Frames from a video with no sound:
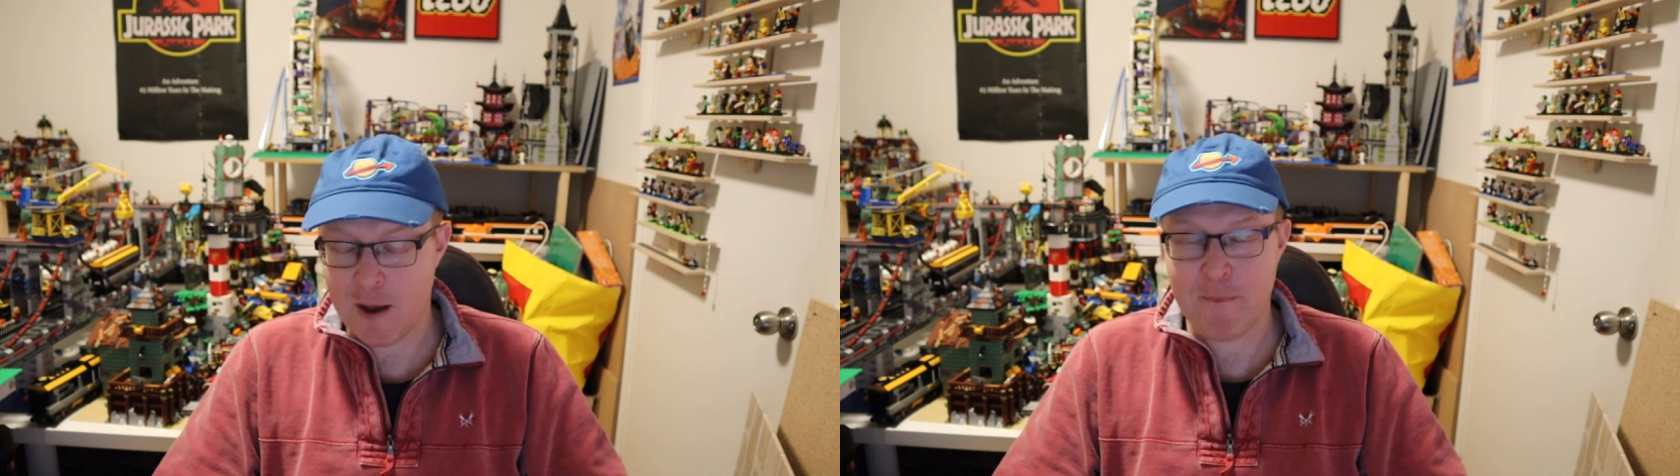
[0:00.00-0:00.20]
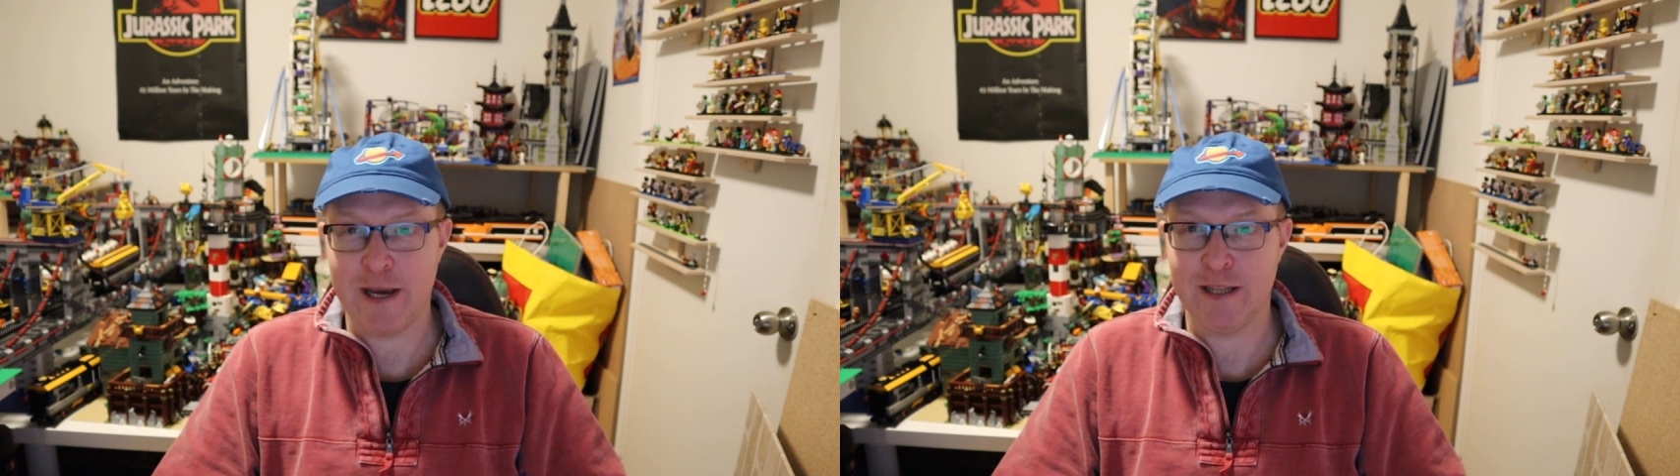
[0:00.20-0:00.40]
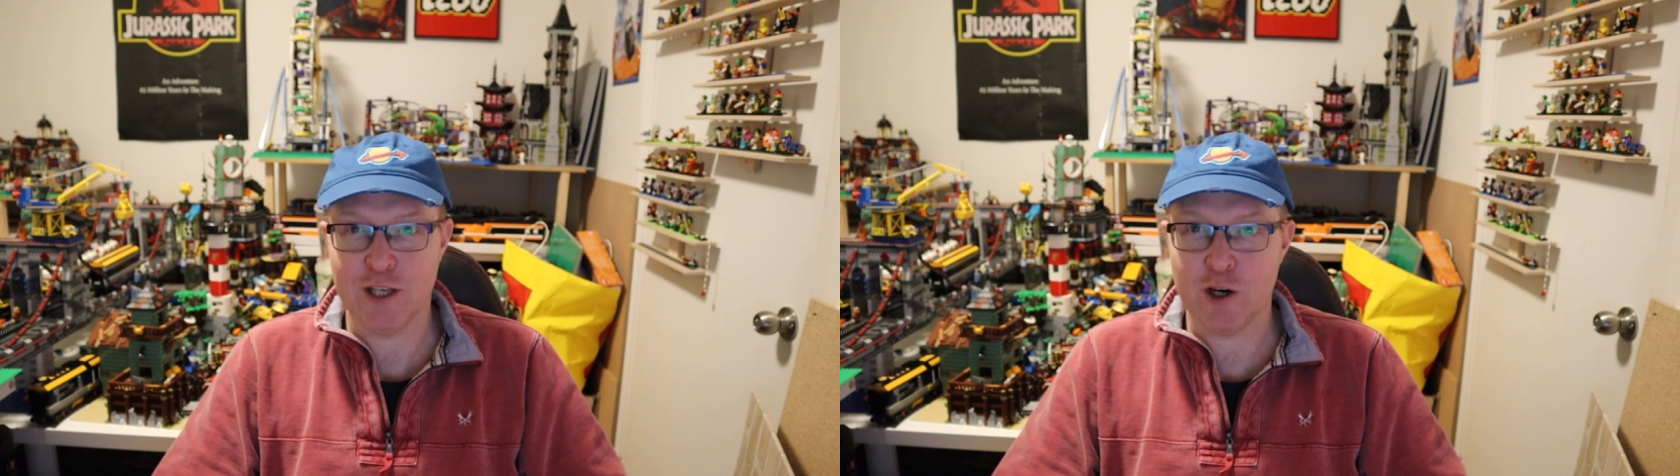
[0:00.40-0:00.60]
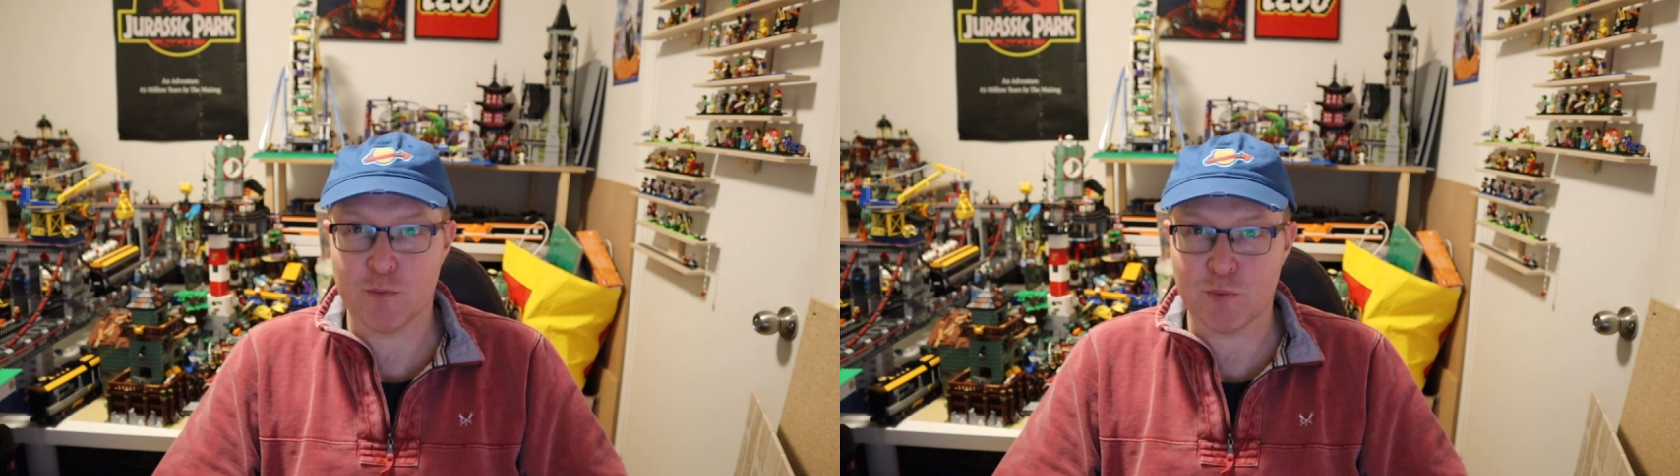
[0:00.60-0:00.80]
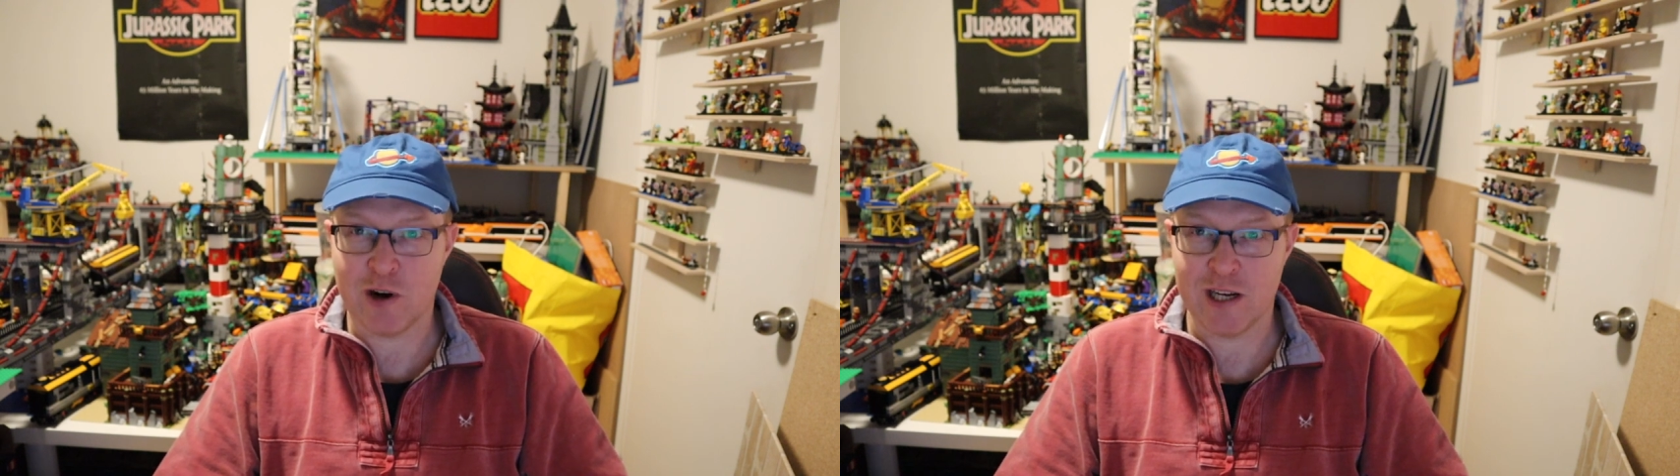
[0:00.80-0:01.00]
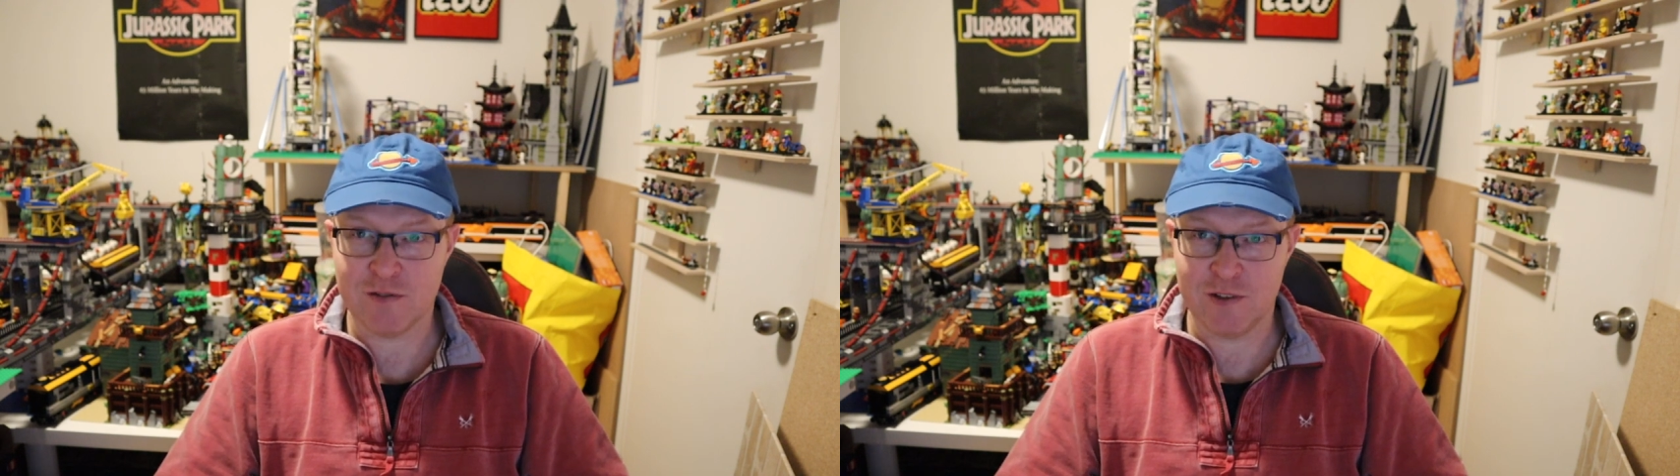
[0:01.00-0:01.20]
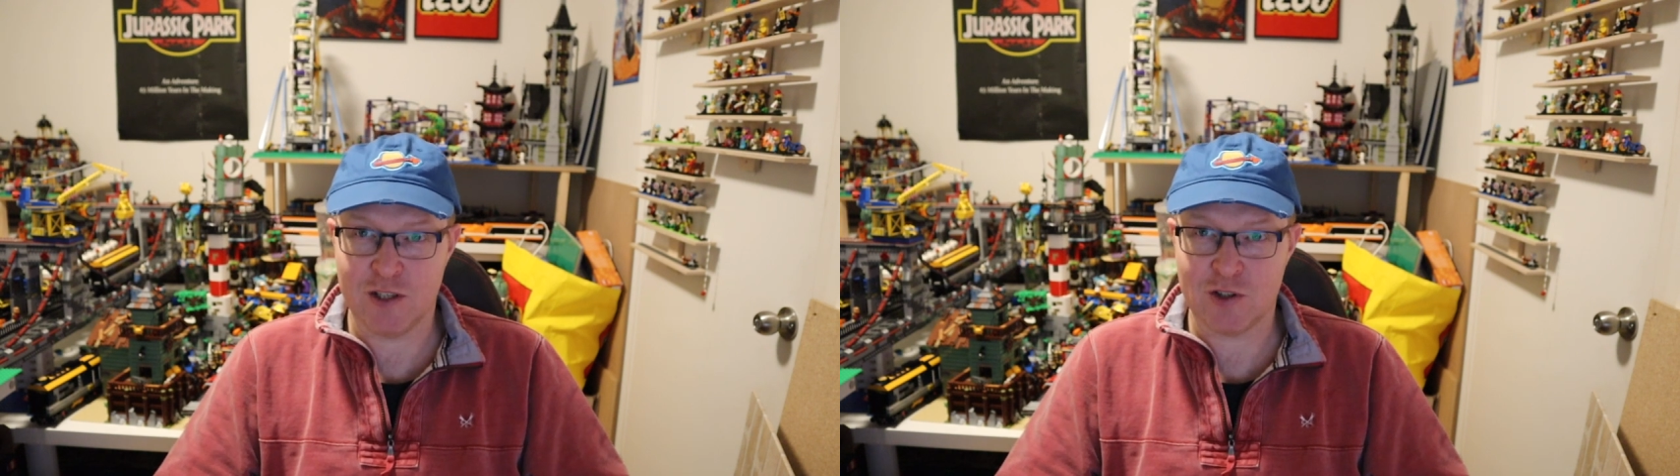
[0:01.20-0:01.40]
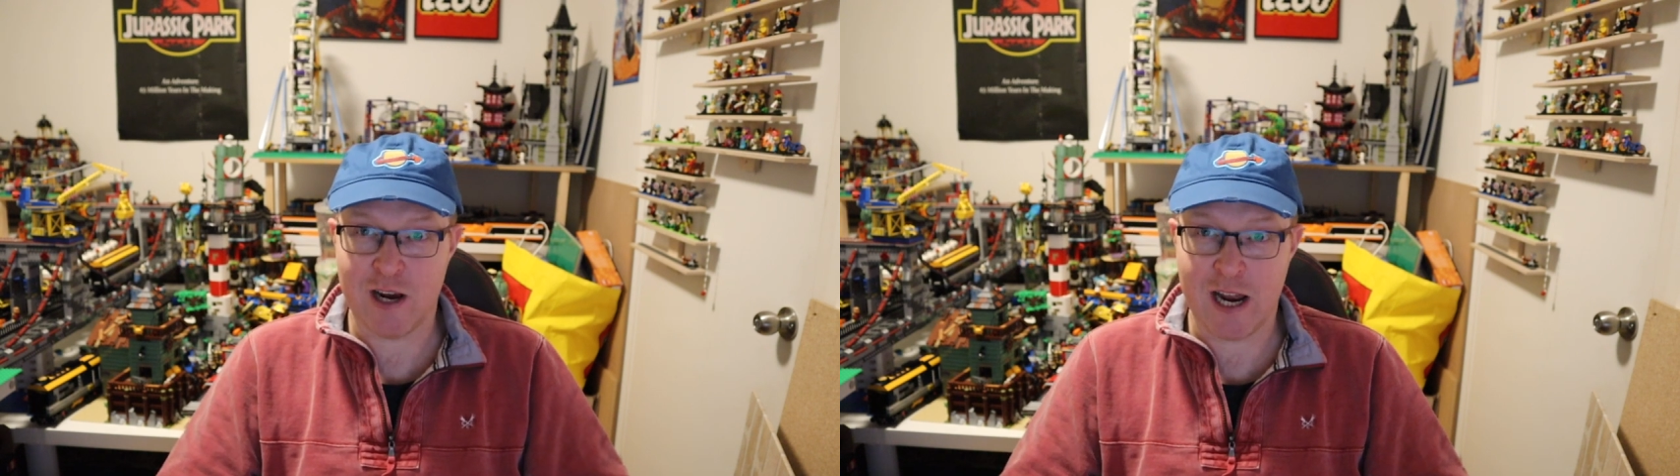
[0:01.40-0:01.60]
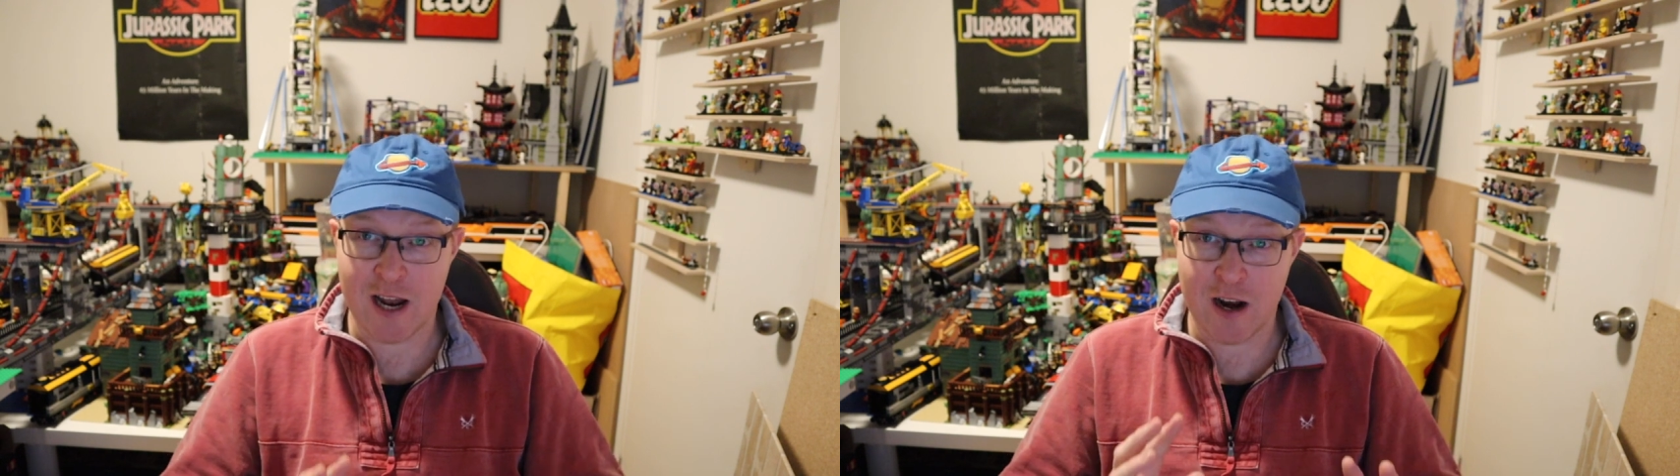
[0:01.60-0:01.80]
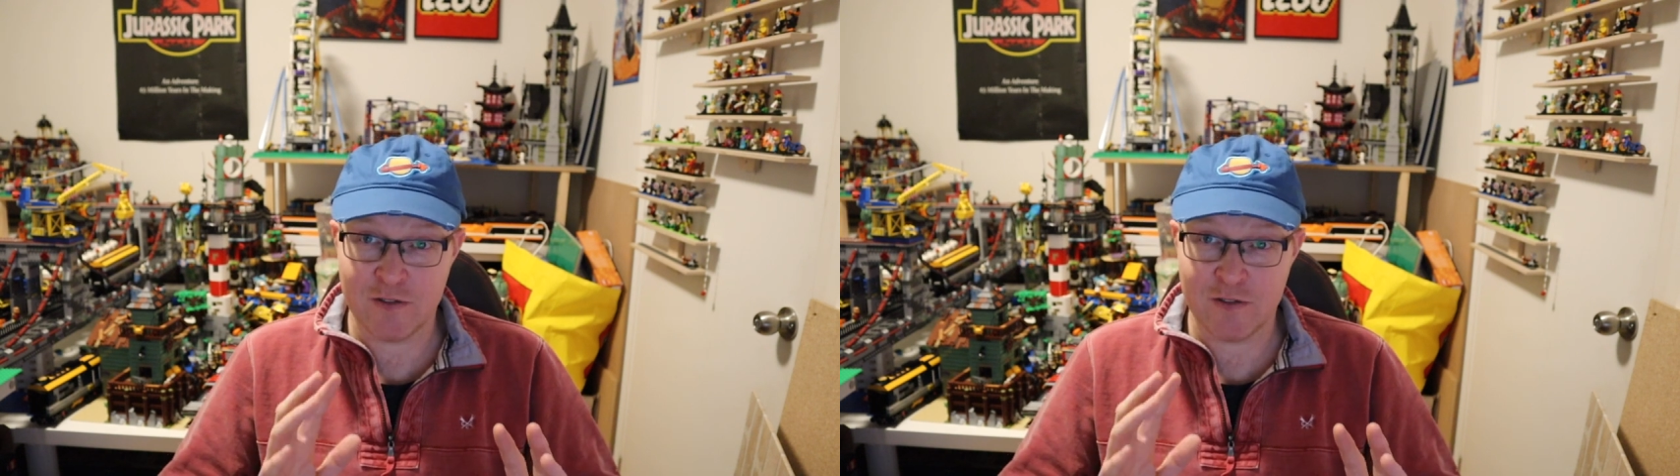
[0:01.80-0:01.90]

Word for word: I paid the old price for this train and